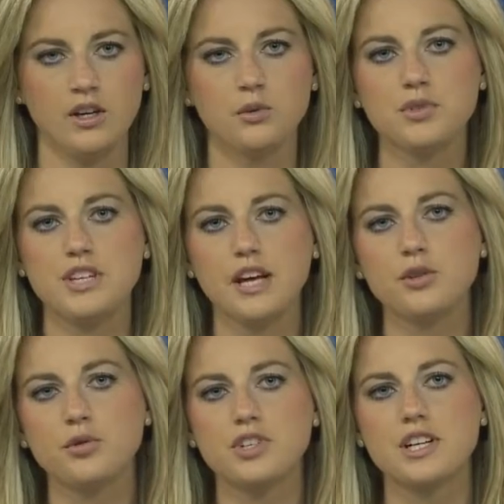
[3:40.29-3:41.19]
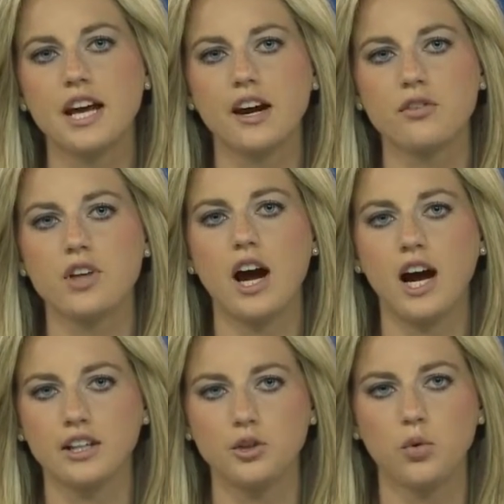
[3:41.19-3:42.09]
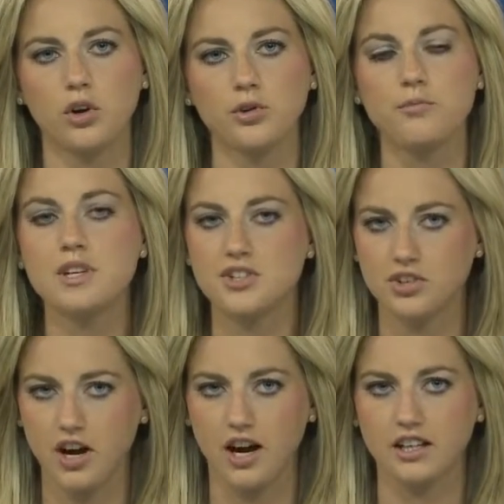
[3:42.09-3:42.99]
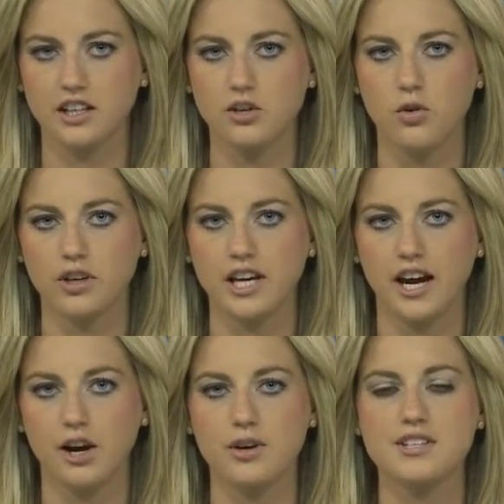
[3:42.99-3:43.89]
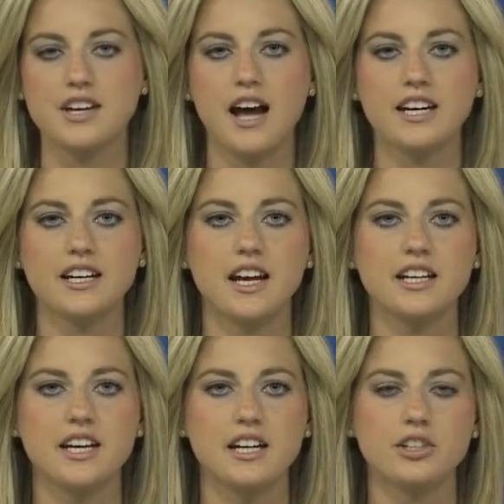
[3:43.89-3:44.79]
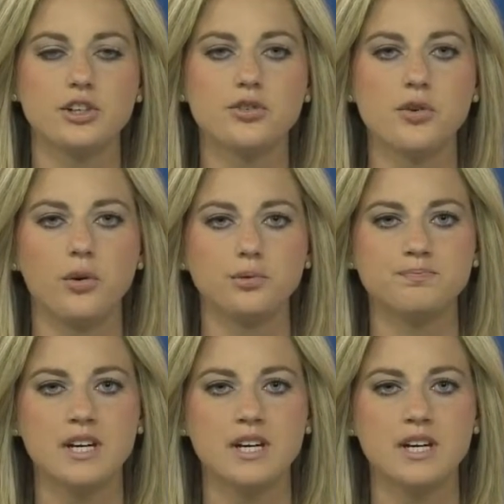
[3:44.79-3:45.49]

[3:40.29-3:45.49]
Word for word: Well, sad news today out of the hockey world. Mr. Hockey, Gordie Howe, has died at 88 years old.